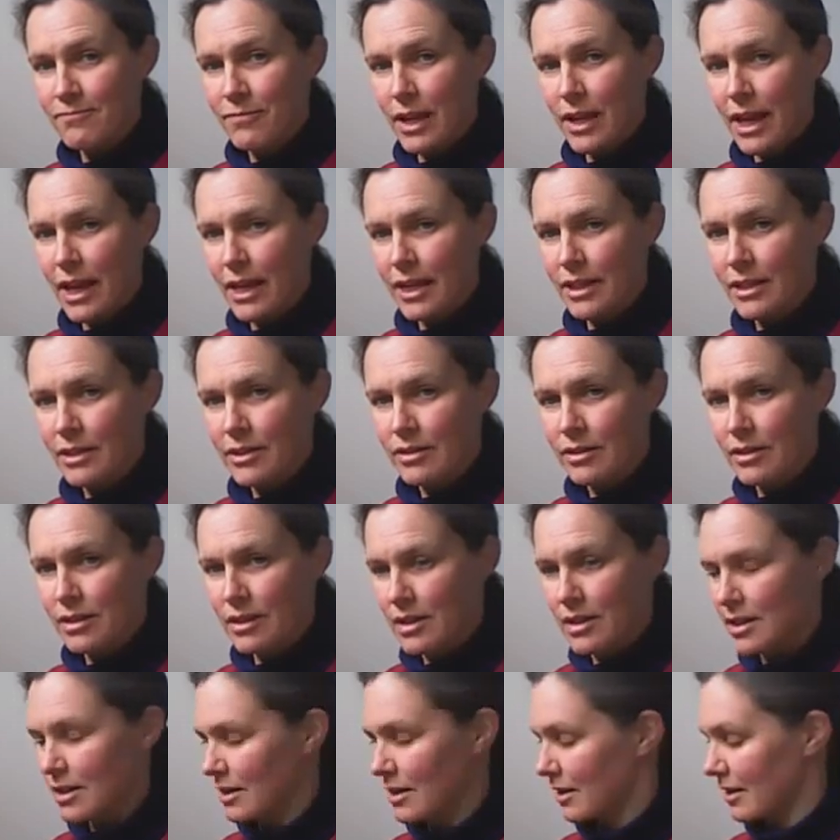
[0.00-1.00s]
and
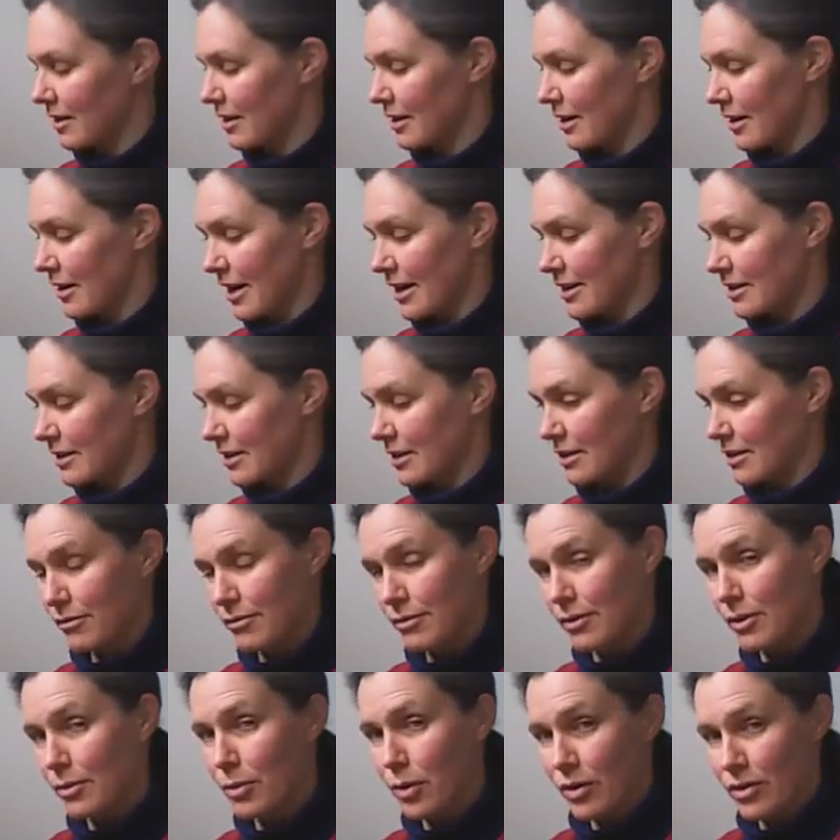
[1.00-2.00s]
the acid of
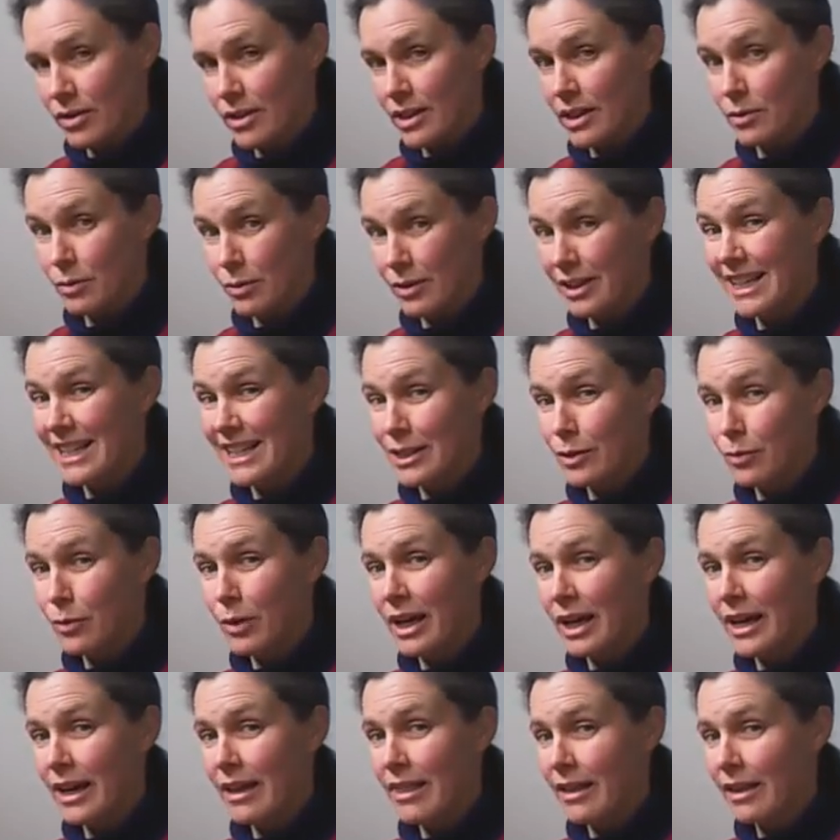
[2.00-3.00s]
the process will eat
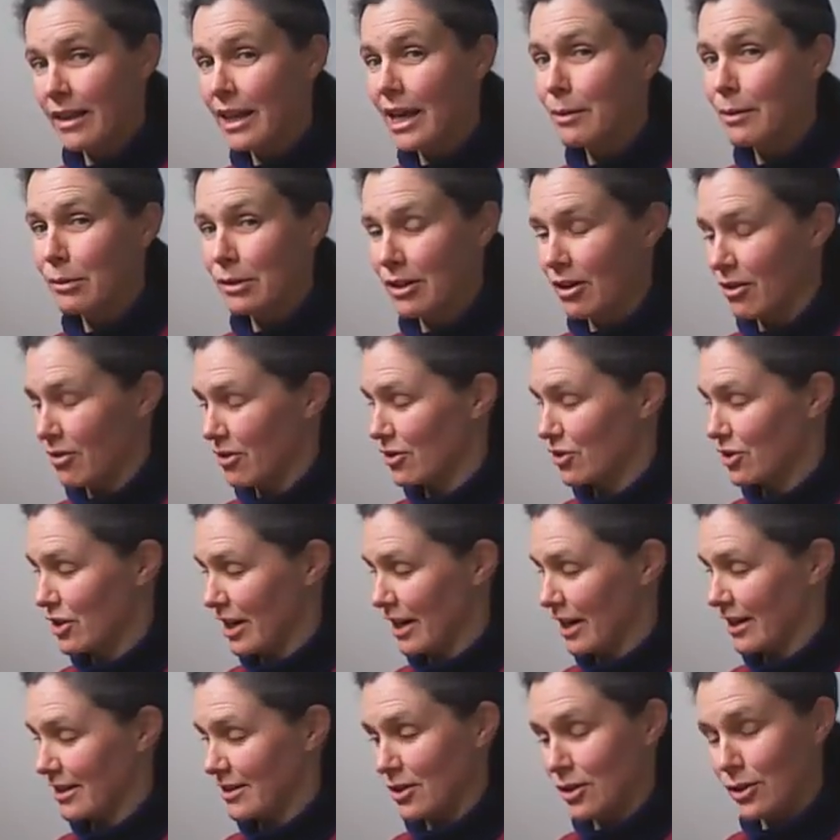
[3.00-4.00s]
away at the label on the
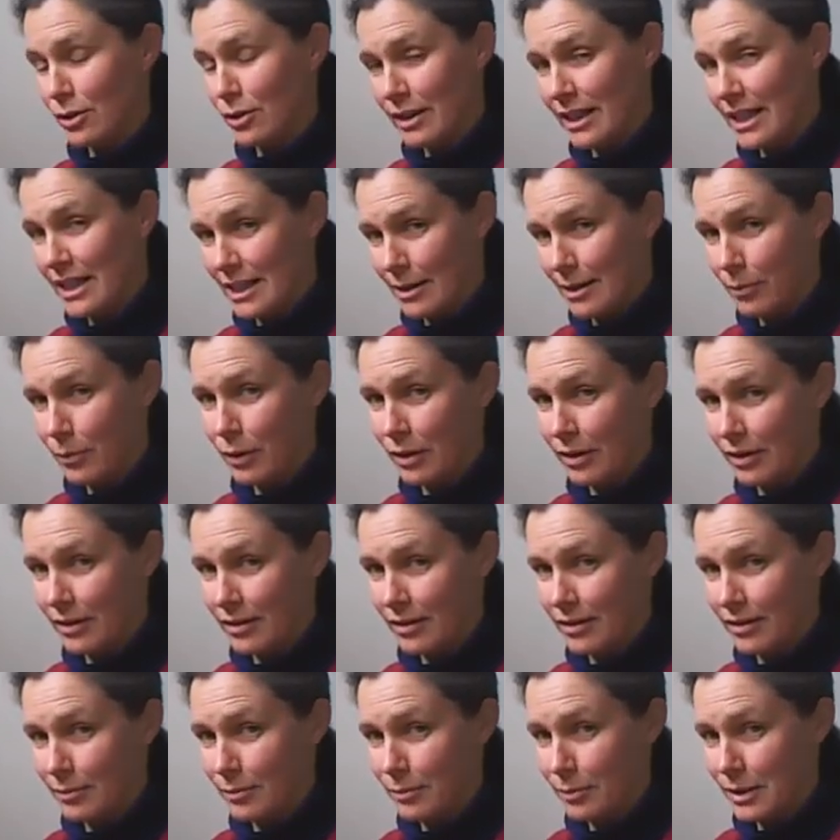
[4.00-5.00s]
jar, so you'll end up with
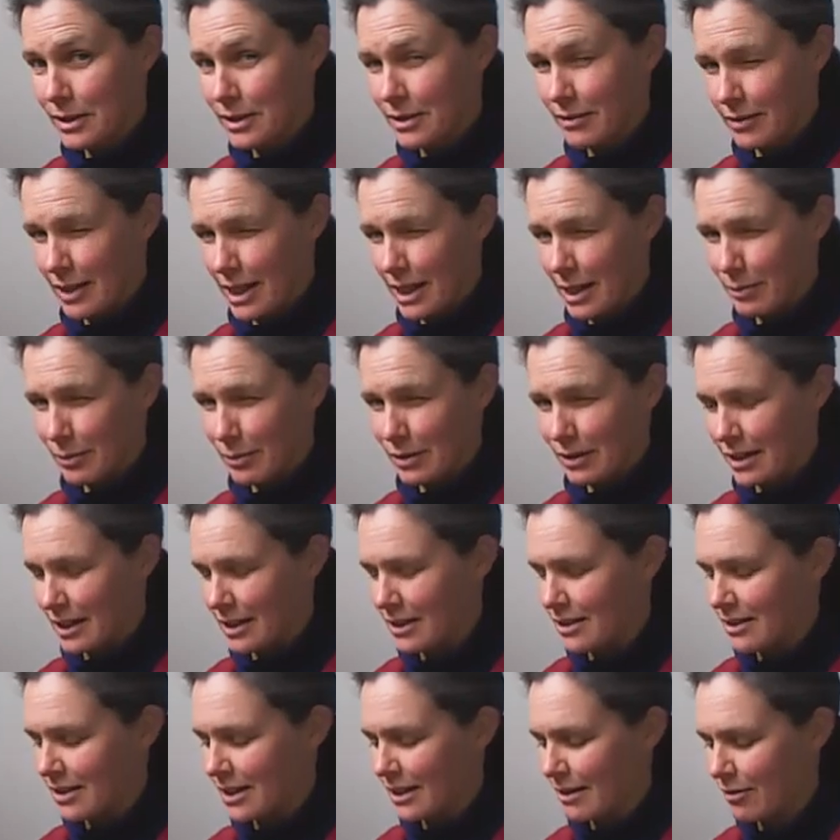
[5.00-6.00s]
bits of label in
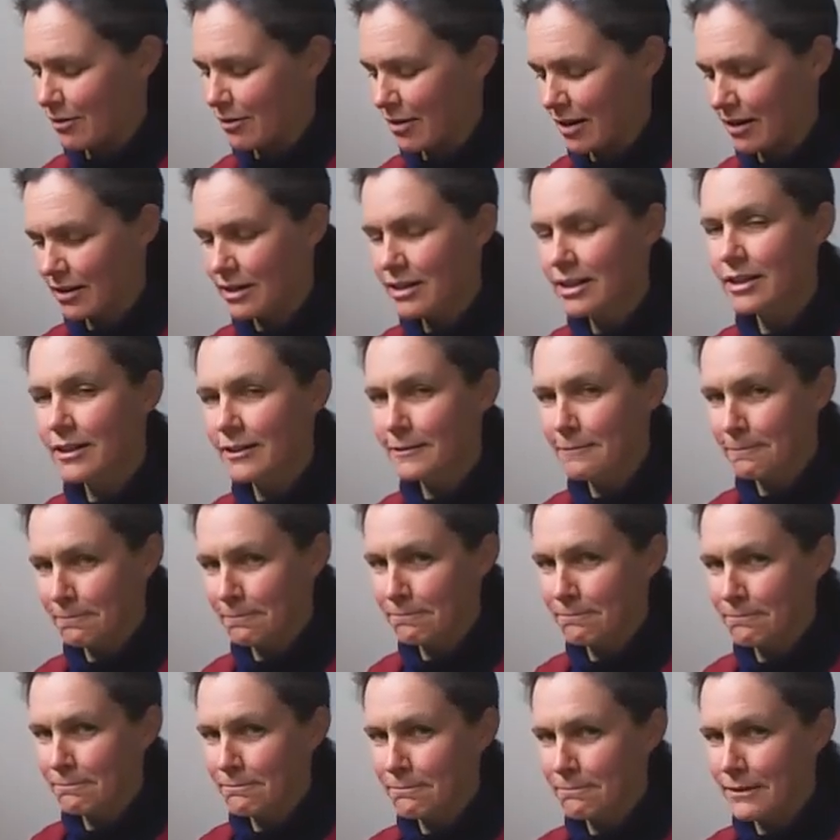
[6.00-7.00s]
your sauerkraut.
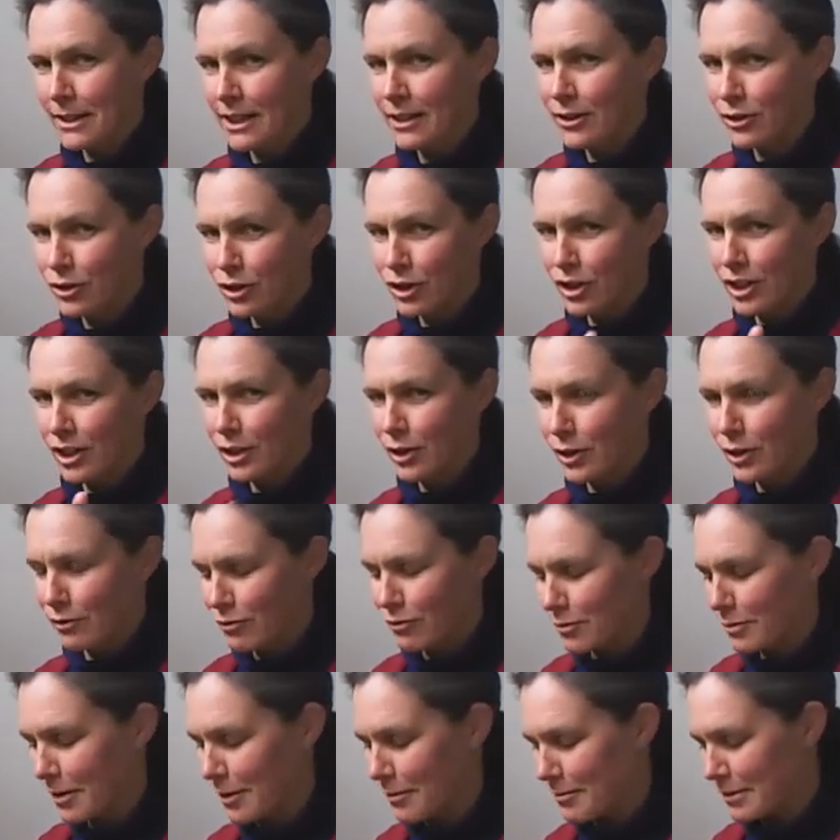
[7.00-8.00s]
You can learn
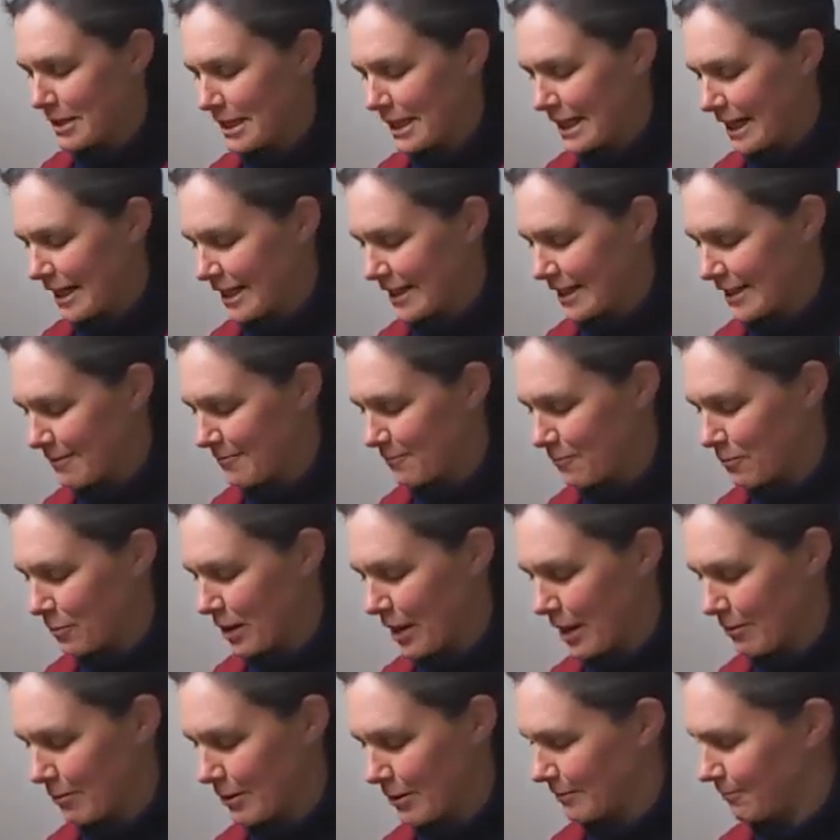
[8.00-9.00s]
from my mistakes with
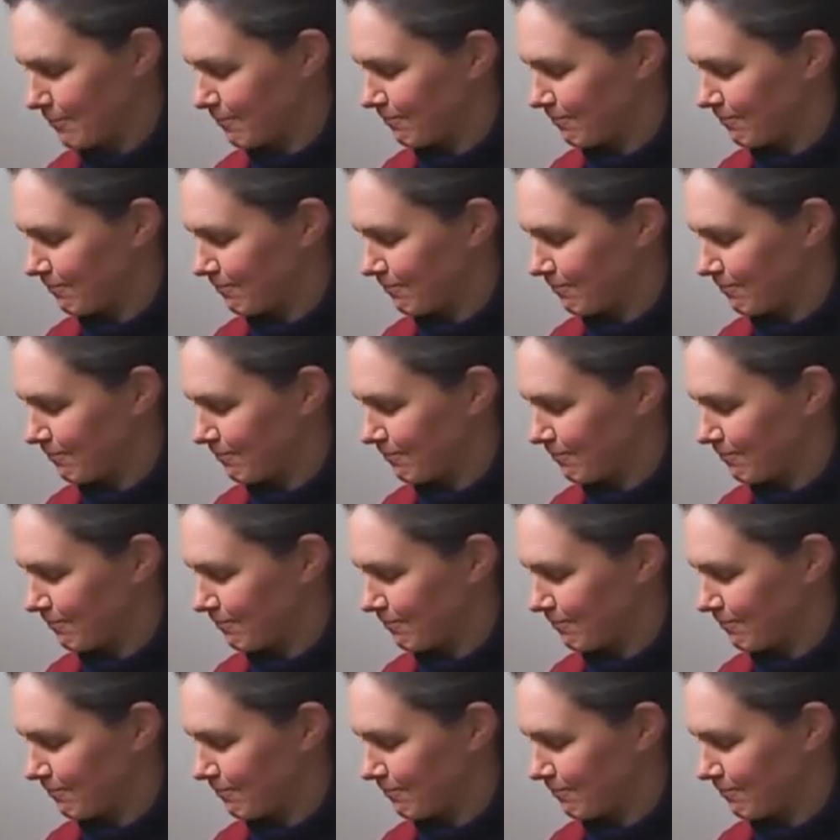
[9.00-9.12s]
that one.